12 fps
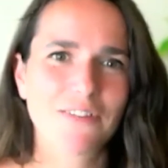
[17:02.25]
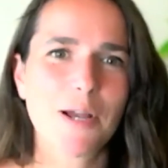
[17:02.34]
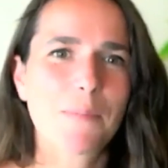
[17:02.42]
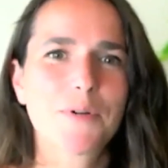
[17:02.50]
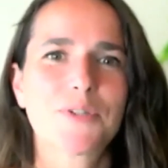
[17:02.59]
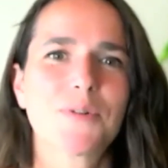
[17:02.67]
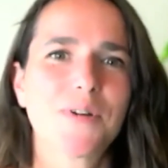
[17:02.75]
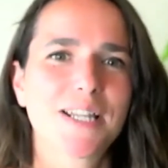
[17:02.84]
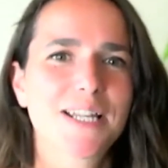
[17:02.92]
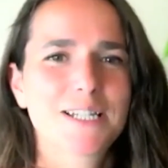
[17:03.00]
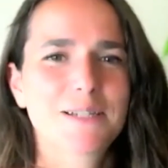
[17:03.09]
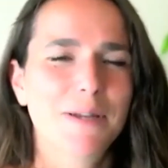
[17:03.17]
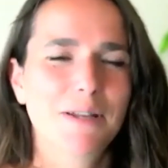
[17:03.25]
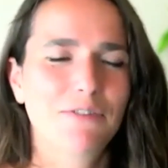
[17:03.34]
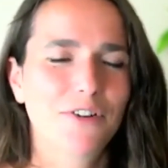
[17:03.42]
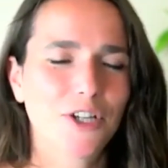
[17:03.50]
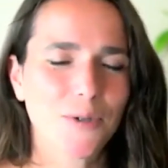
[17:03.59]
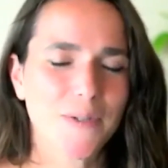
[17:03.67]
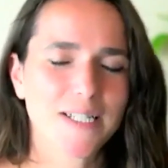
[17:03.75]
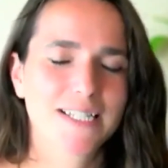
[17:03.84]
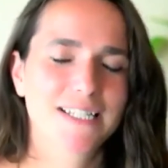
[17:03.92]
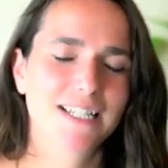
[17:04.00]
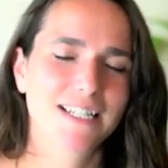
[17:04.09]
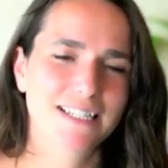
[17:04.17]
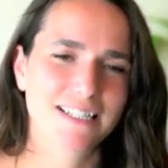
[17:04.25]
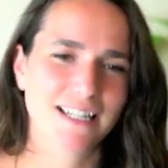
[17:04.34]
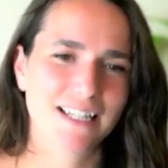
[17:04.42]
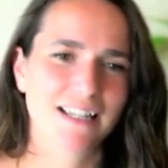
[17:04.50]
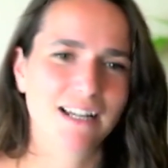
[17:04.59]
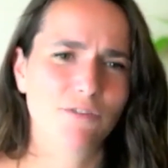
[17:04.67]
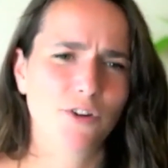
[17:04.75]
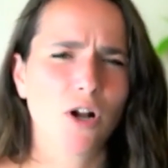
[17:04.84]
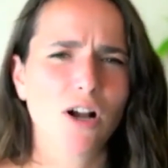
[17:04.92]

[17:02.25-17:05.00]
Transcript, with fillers: opportunity that's meant for you is is right. there for you